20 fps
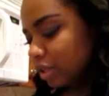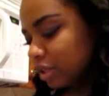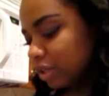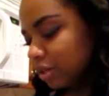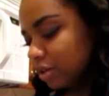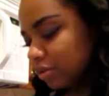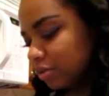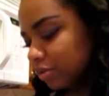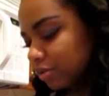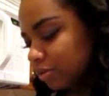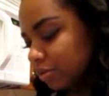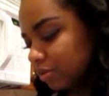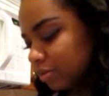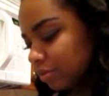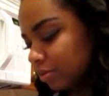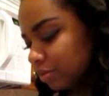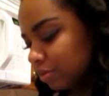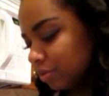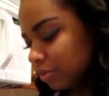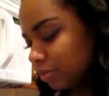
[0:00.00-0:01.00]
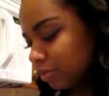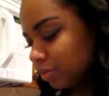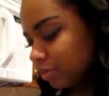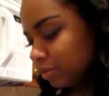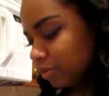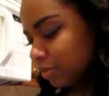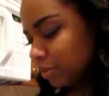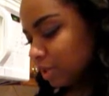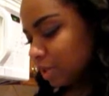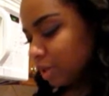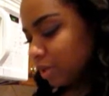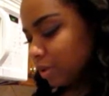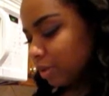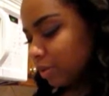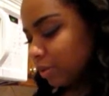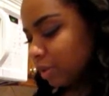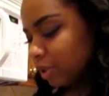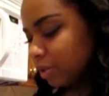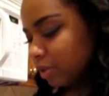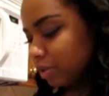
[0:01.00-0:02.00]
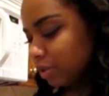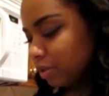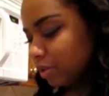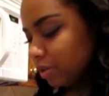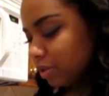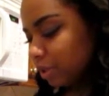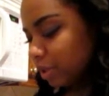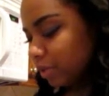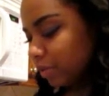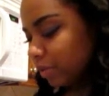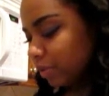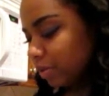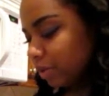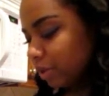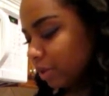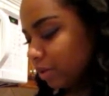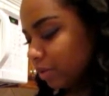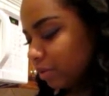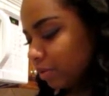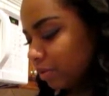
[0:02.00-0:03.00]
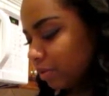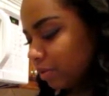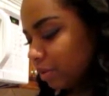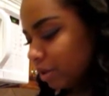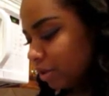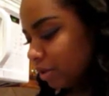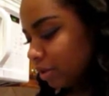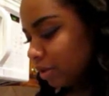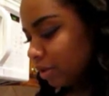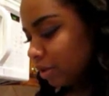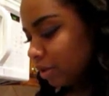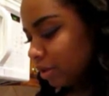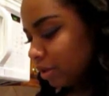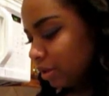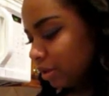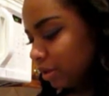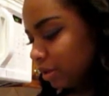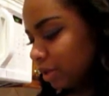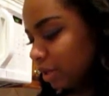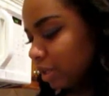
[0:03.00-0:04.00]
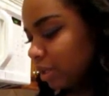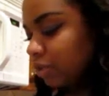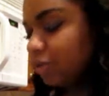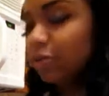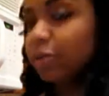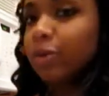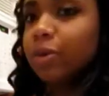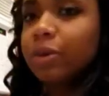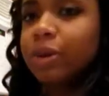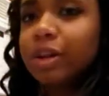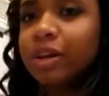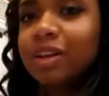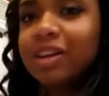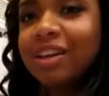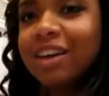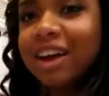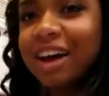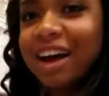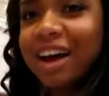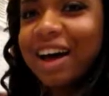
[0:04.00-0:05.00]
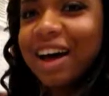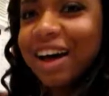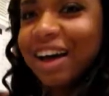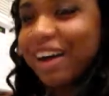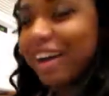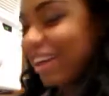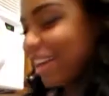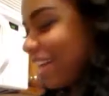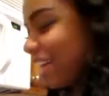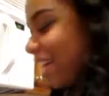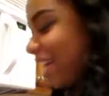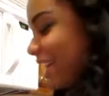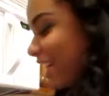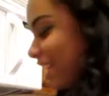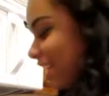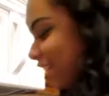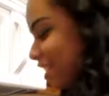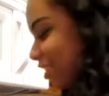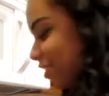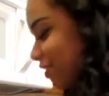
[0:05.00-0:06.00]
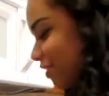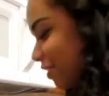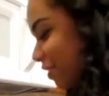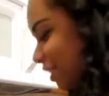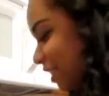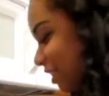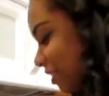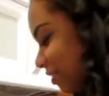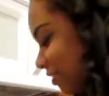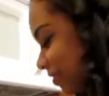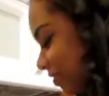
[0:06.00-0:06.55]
no, 1, 2, 3, 4, and it's 4. It's 4.